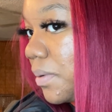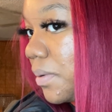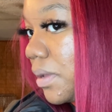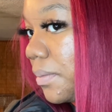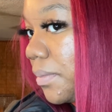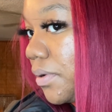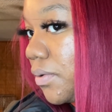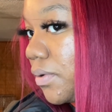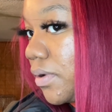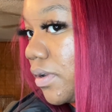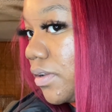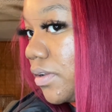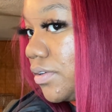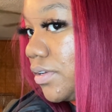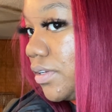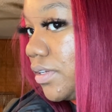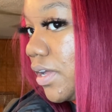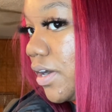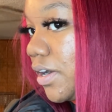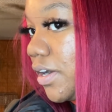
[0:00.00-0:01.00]
A little
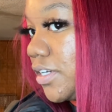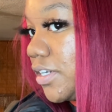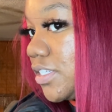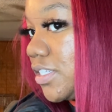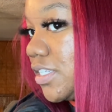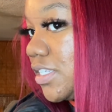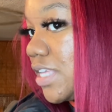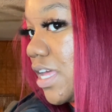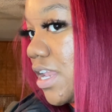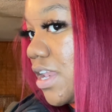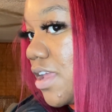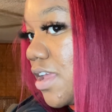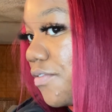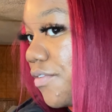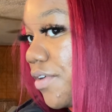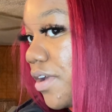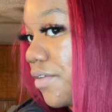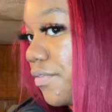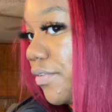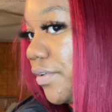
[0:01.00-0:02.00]
longer just because I never
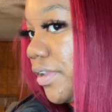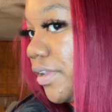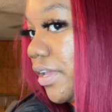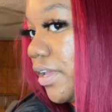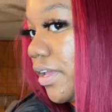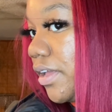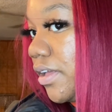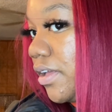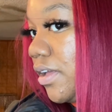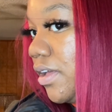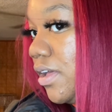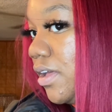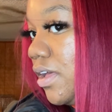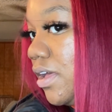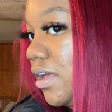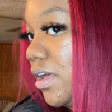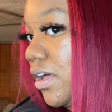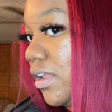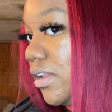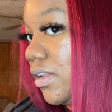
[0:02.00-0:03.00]
ever did
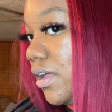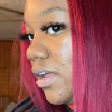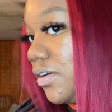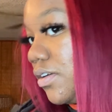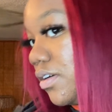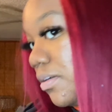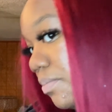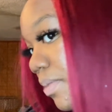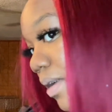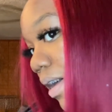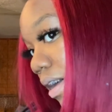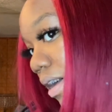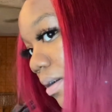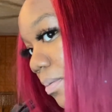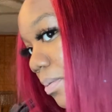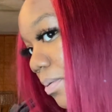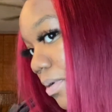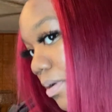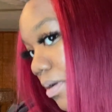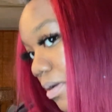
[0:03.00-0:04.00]
a longer bob
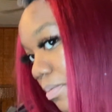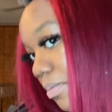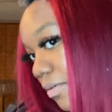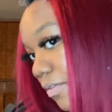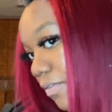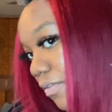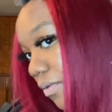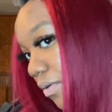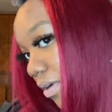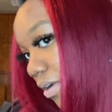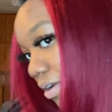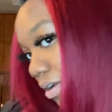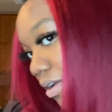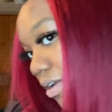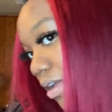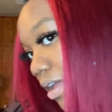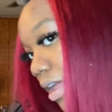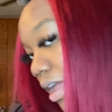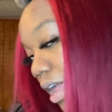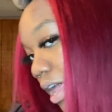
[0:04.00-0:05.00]
before.
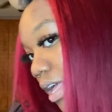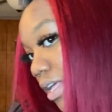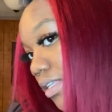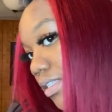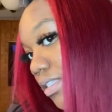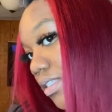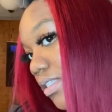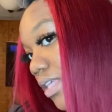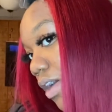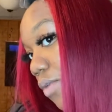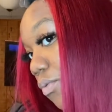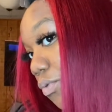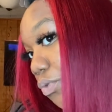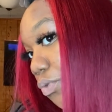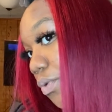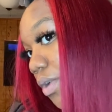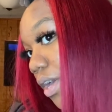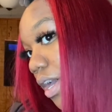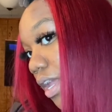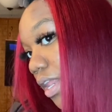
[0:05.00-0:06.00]
So when you
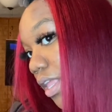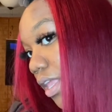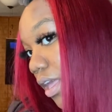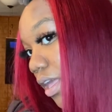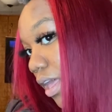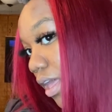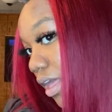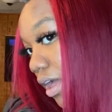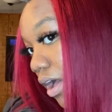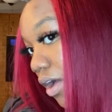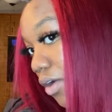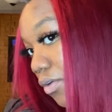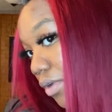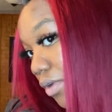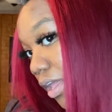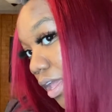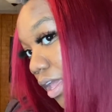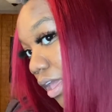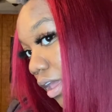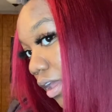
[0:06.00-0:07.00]
cut your own
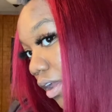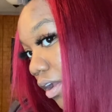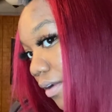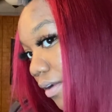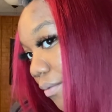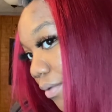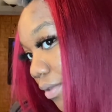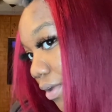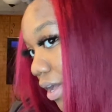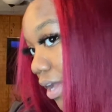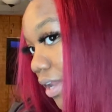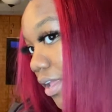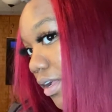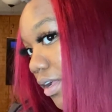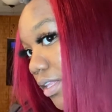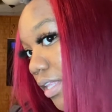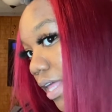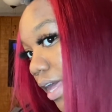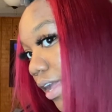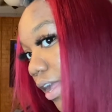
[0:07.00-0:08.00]
hair, when you cut your
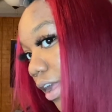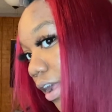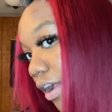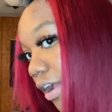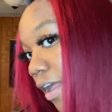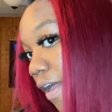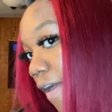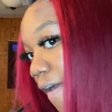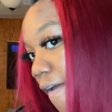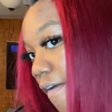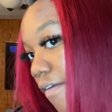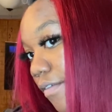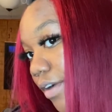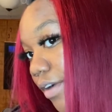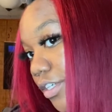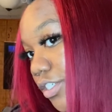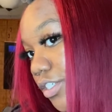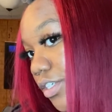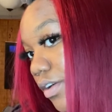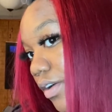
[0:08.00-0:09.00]
client hair,
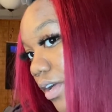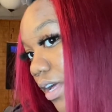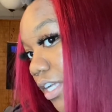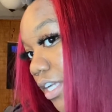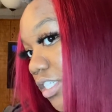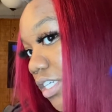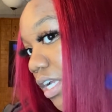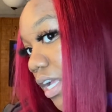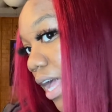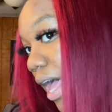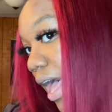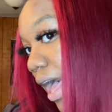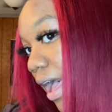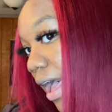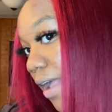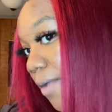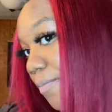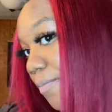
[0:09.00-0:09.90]
first you're gonna cut your guide.